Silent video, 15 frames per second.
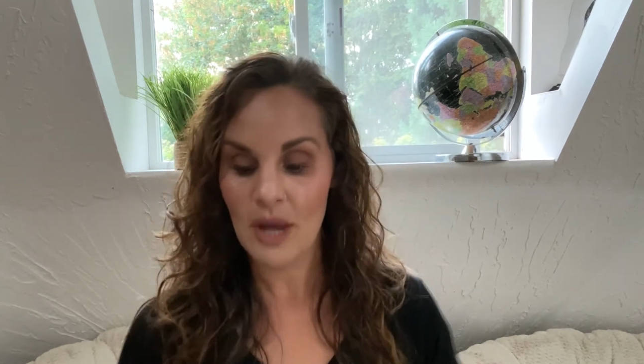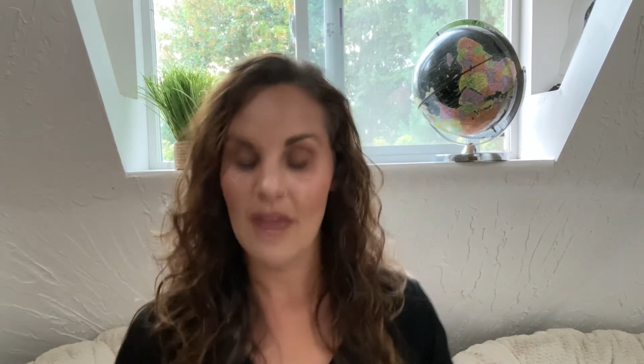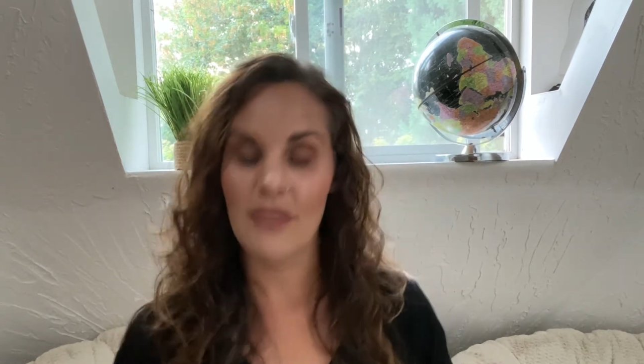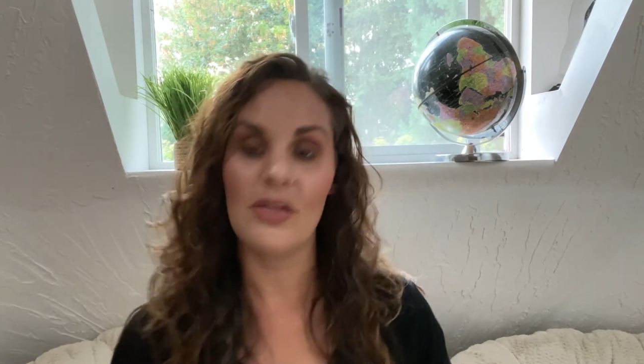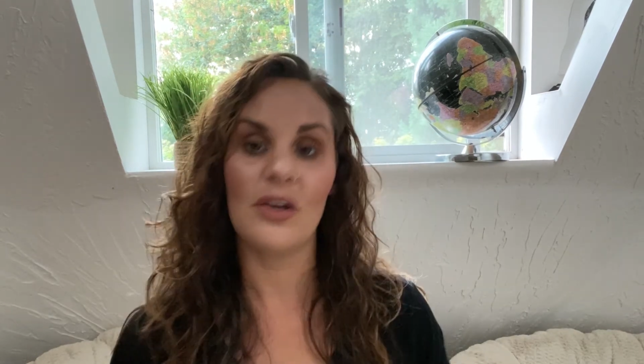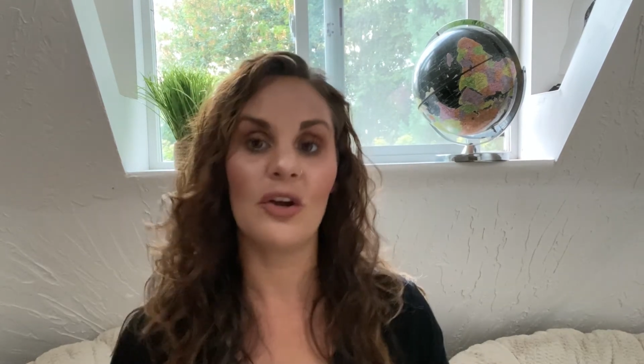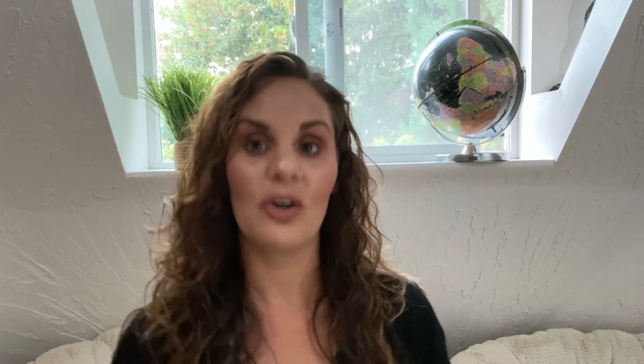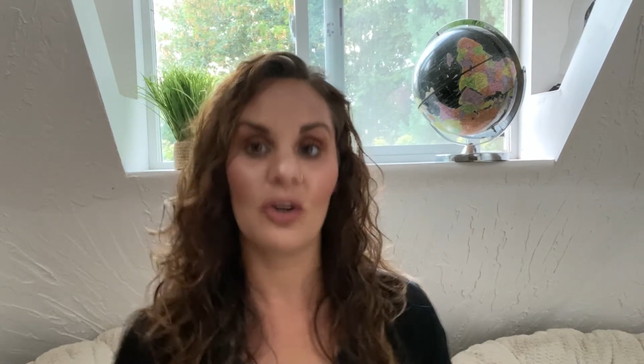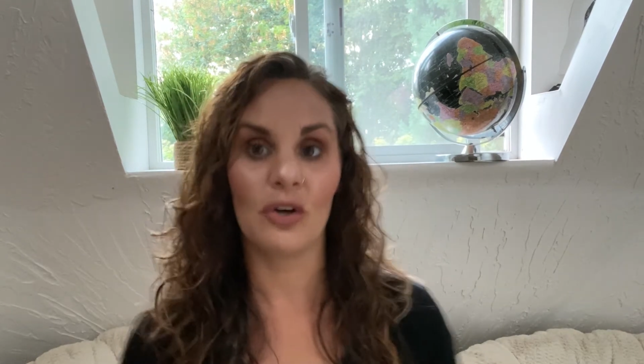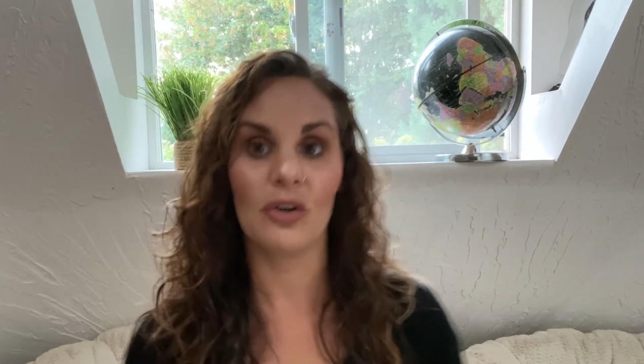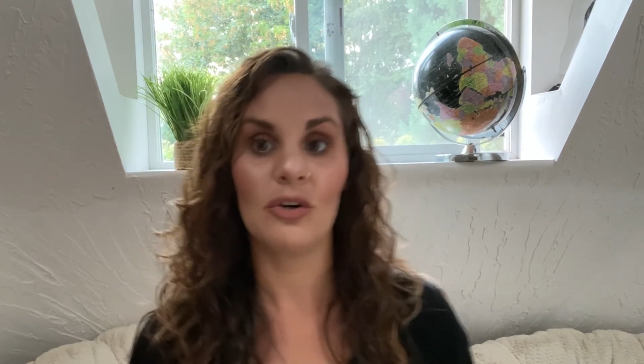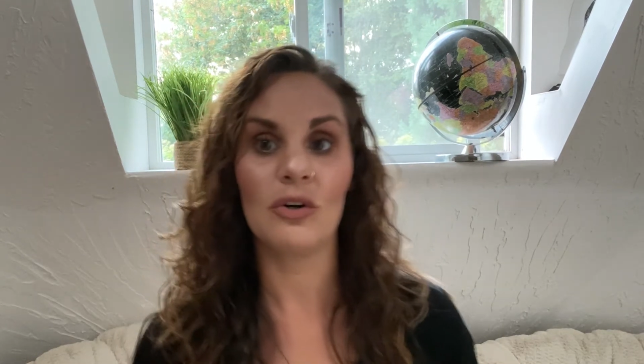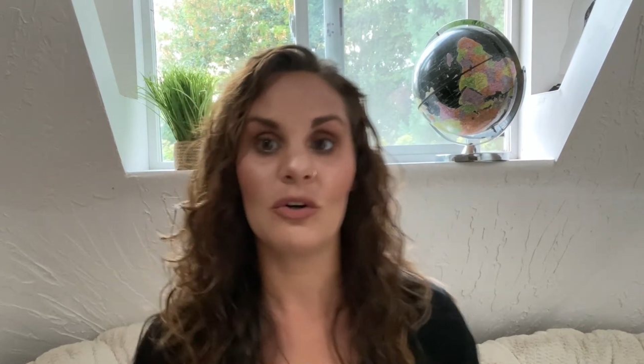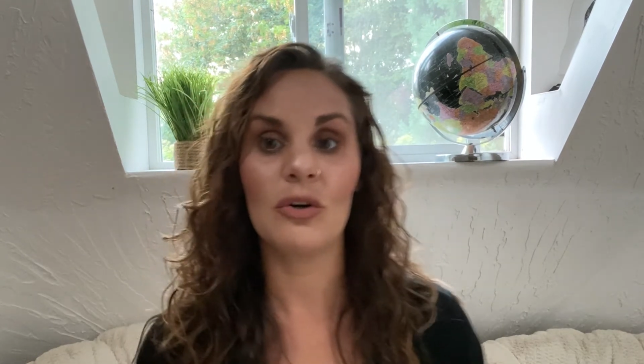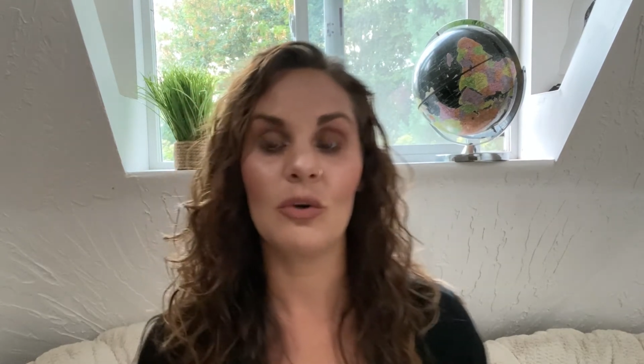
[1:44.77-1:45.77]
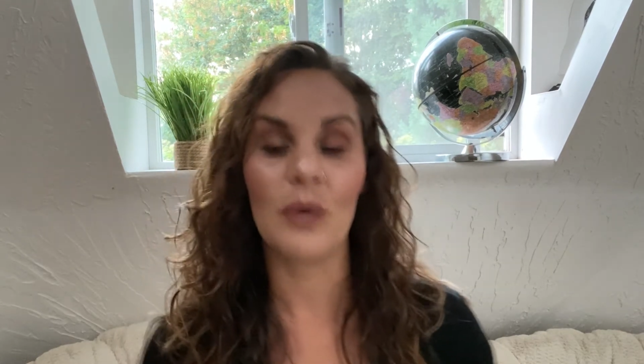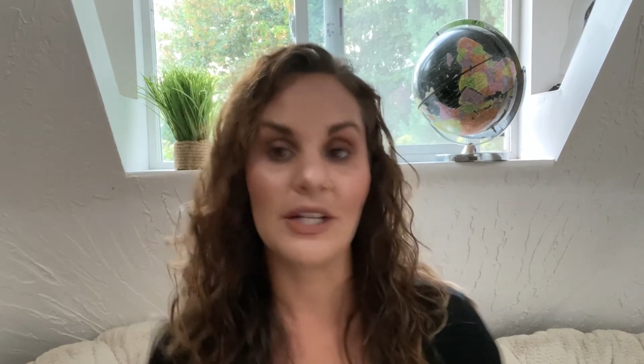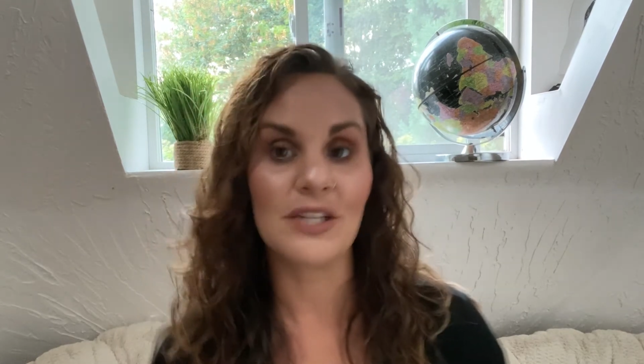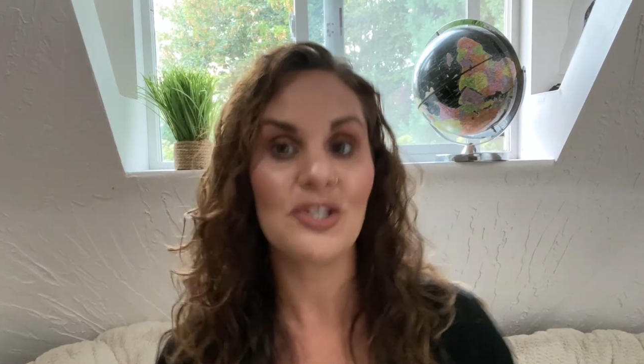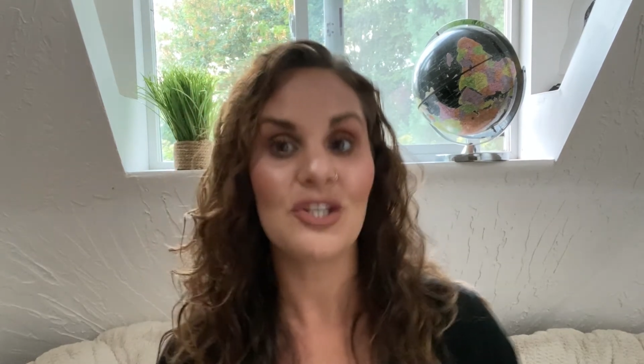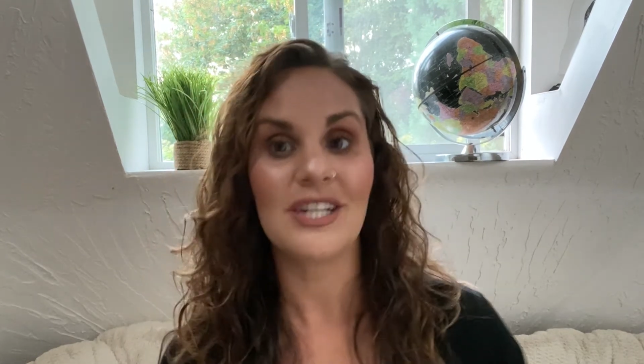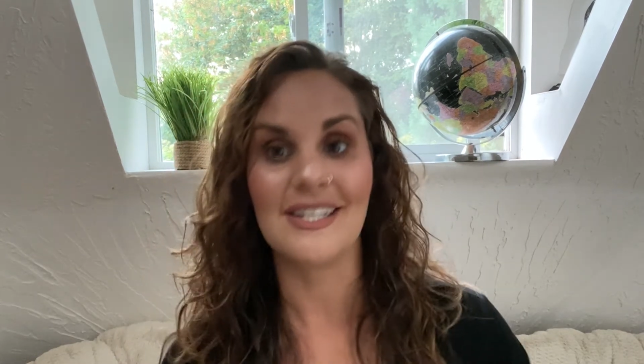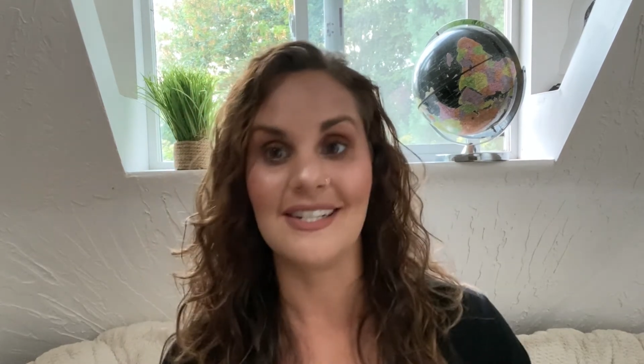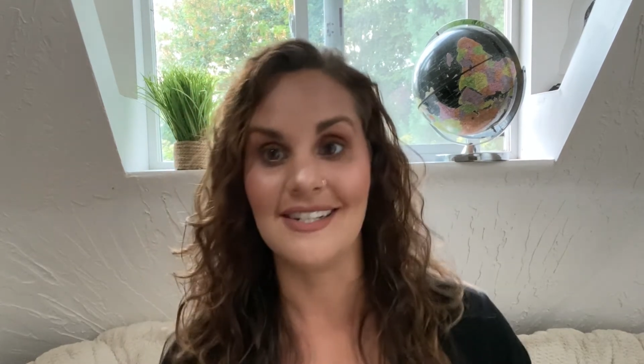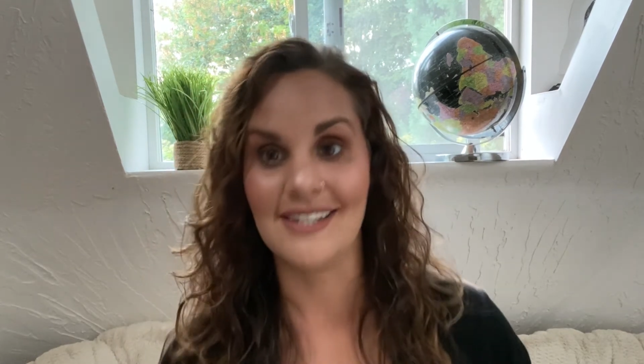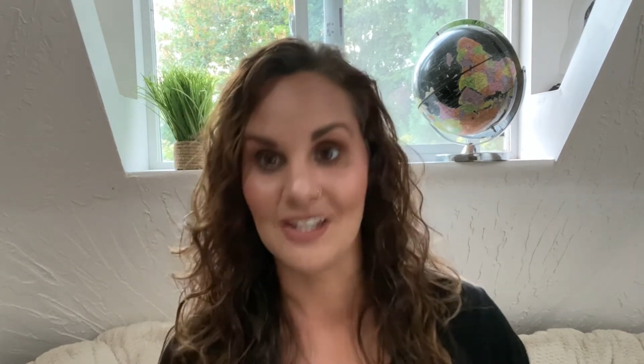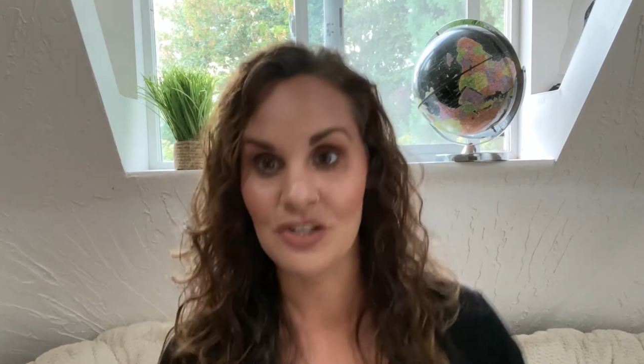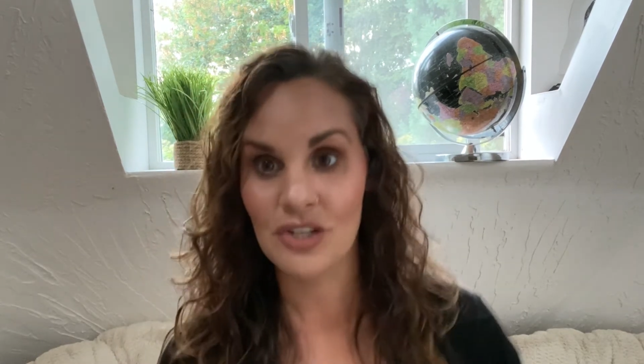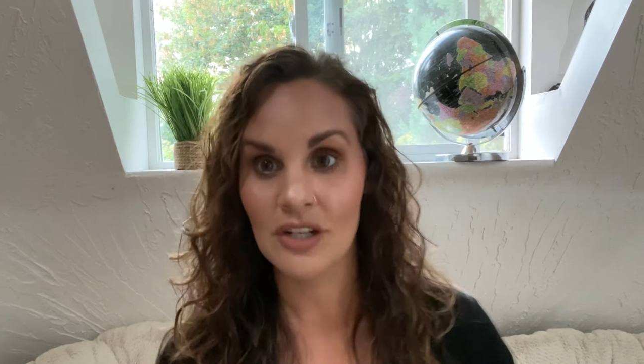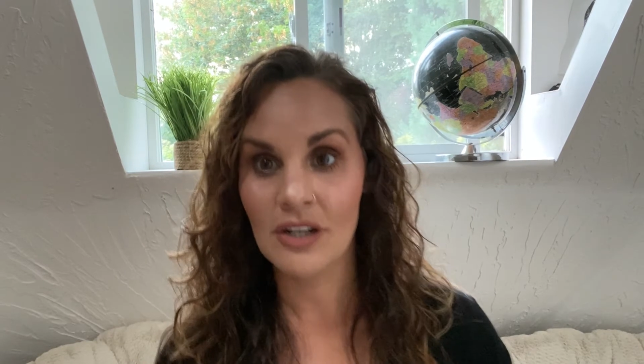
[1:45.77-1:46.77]
and the Curl Quench
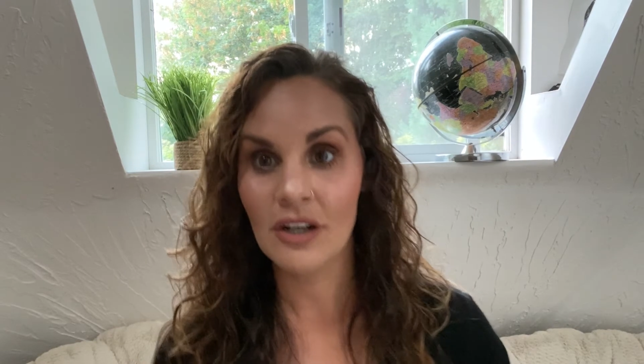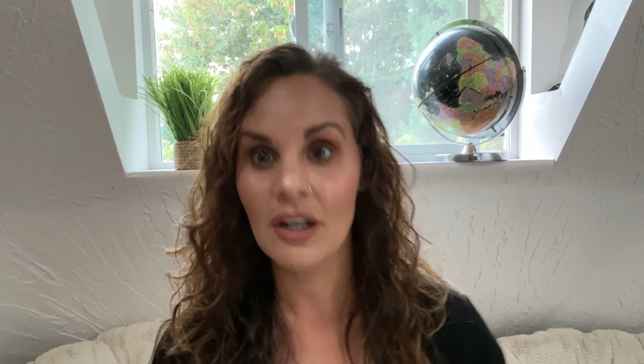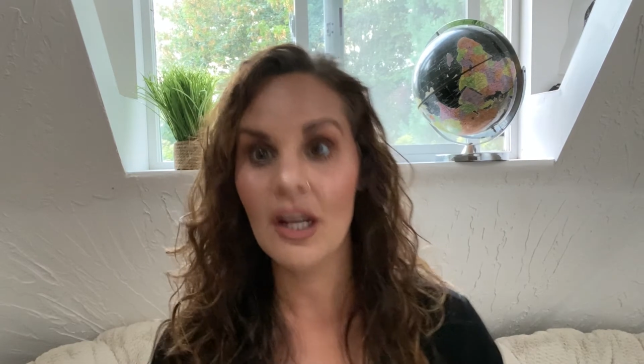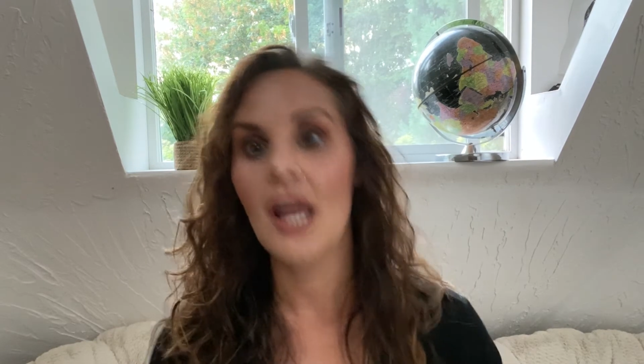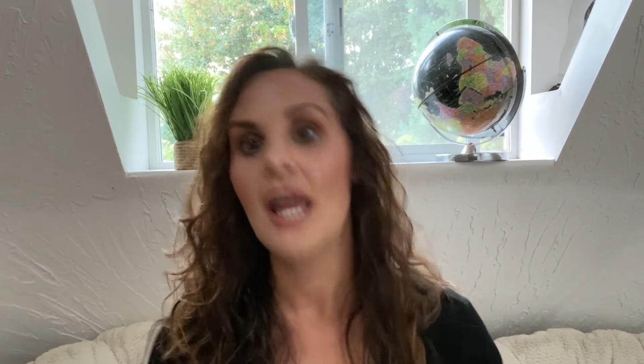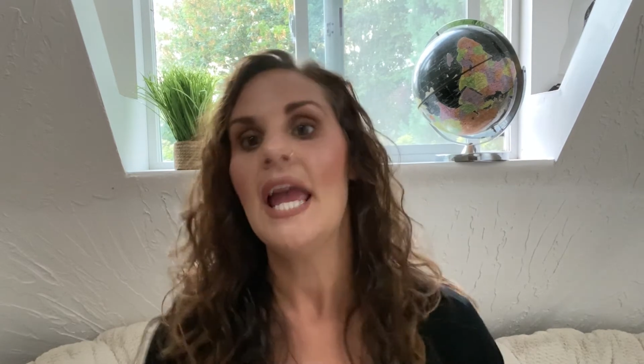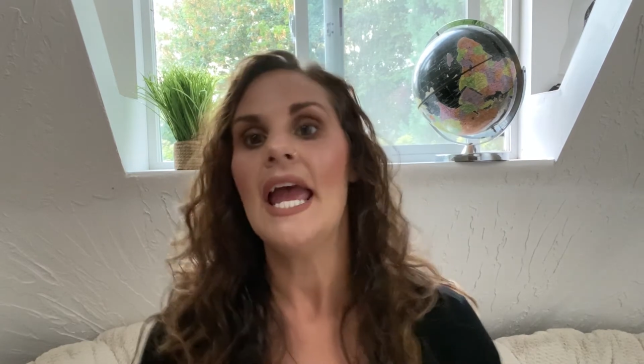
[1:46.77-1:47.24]
conditioner.